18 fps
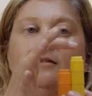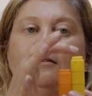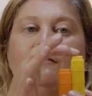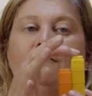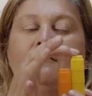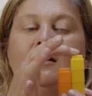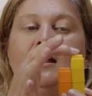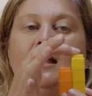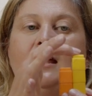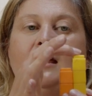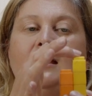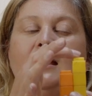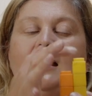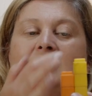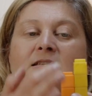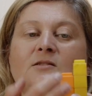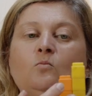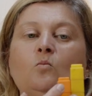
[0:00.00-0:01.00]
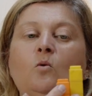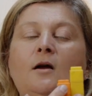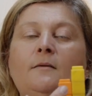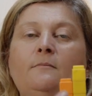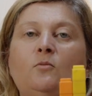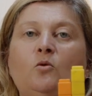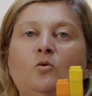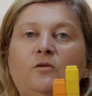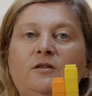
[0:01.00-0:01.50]
3 is
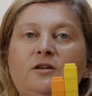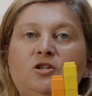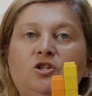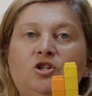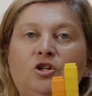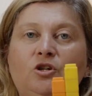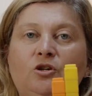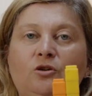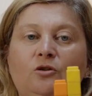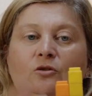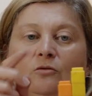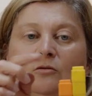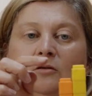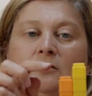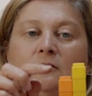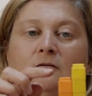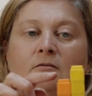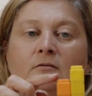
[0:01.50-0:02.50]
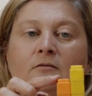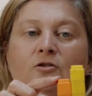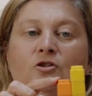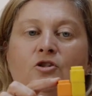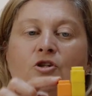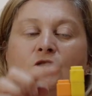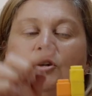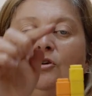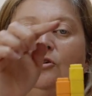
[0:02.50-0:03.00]
1 more than 2.
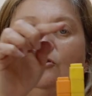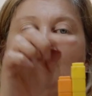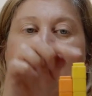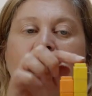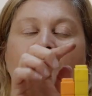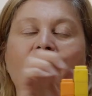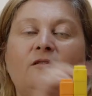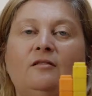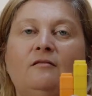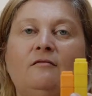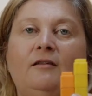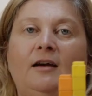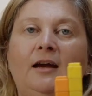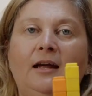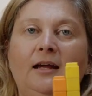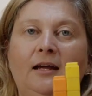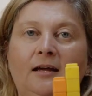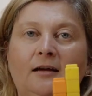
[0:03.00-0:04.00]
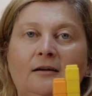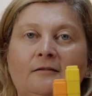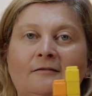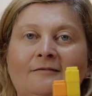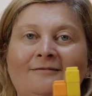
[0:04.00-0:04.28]
2, 3.